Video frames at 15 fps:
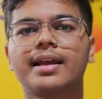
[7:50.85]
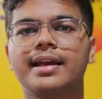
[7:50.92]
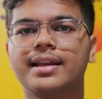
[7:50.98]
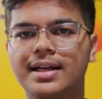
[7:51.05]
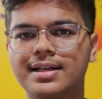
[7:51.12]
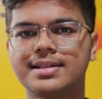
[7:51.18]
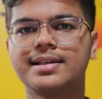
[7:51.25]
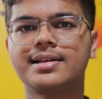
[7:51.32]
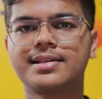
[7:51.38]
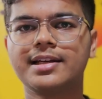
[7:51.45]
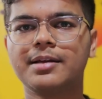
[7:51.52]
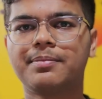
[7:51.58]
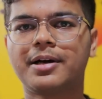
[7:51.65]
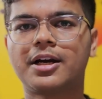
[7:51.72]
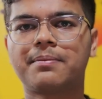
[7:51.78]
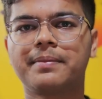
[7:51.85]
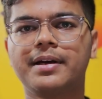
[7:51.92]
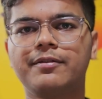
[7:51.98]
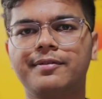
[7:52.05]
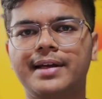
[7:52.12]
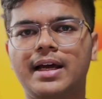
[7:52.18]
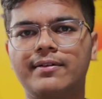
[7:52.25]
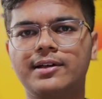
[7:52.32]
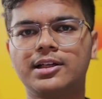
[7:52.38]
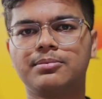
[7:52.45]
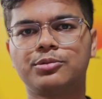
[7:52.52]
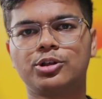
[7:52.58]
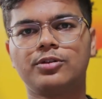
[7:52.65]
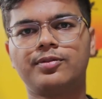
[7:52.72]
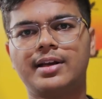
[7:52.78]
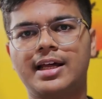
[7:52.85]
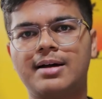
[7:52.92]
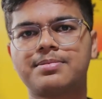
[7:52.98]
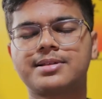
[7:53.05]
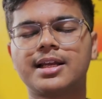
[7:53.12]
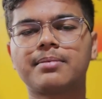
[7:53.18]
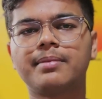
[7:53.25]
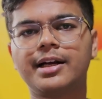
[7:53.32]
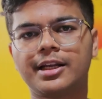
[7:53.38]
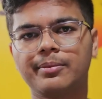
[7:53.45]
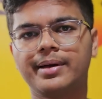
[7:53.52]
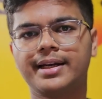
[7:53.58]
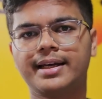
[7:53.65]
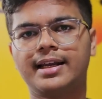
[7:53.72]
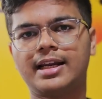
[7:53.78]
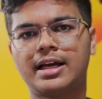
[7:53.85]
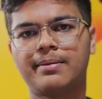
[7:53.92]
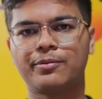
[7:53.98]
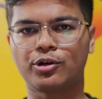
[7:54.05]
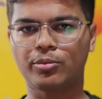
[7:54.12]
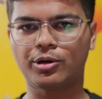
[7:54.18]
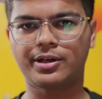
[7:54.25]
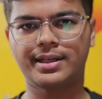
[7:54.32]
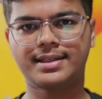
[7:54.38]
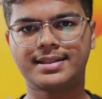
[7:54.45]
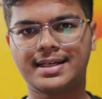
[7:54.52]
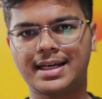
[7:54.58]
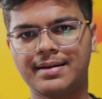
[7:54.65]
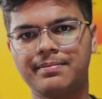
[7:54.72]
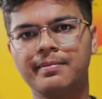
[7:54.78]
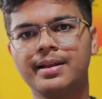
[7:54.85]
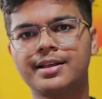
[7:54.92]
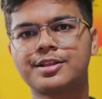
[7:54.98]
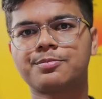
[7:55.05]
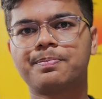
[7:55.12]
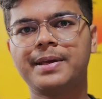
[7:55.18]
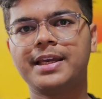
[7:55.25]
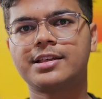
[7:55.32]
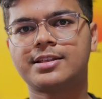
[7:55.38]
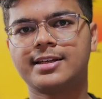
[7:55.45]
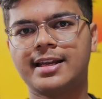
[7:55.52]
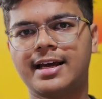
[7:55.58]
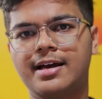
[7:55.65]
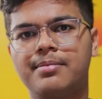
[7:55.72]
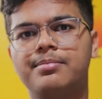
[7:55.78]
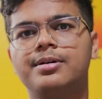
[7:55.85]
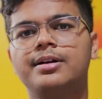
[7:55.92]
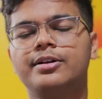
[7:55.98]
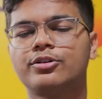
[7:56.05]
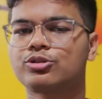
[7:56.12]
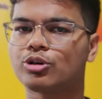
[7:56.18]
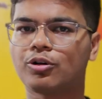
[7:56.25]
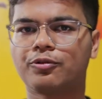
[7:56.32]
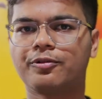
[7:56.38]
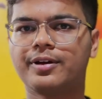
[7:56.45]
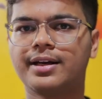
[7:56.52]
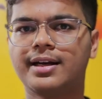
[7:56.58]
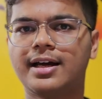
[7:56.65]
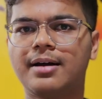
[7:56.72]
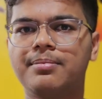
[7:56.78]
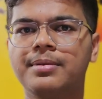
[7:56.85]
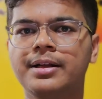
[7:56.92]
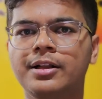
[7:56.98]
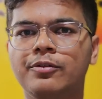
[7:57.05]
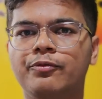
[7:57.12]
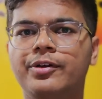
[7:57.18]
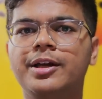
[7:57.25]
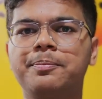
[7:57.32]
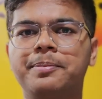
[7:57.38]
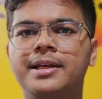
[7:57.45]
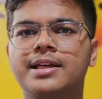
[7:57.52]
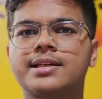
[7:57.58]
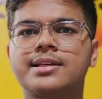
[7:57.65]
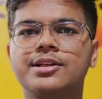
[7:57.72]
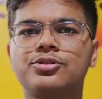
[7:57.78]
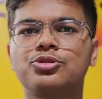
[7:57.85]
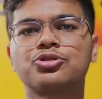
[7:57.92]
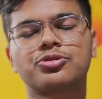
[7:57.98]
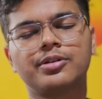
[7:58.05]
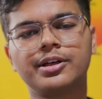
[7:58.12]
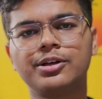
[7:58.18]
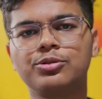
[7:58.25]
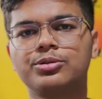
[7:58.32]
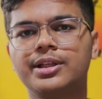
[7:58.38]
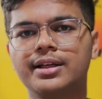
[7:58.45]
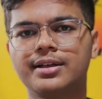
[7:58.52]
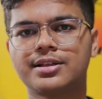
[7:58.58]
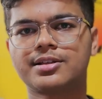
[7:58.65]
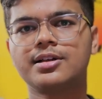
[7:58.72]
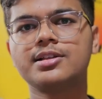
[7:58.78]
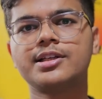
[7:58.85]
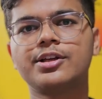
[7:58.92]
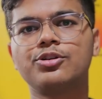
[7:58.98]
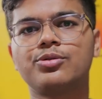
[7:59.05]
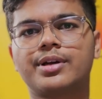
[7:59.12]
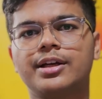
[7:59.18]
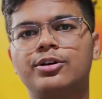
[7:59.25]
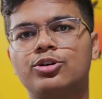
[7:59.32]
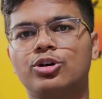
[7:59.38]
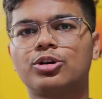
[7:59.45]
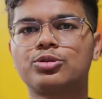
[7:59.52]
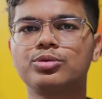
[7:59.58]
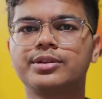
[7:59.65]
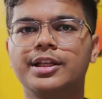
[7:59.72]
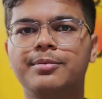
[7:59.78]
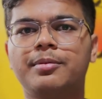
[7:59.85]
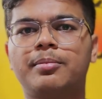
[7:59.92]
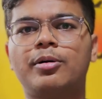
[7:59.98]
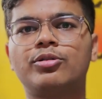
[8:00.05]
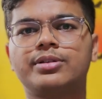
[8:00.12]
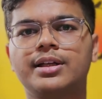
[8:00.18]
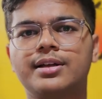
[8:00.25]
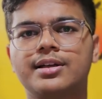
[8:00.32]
In our CSE department, we have a number of labs like multimedia lab, robotics lab, speech lab, software lab, where PhDs usually do their research and you can talk to them about their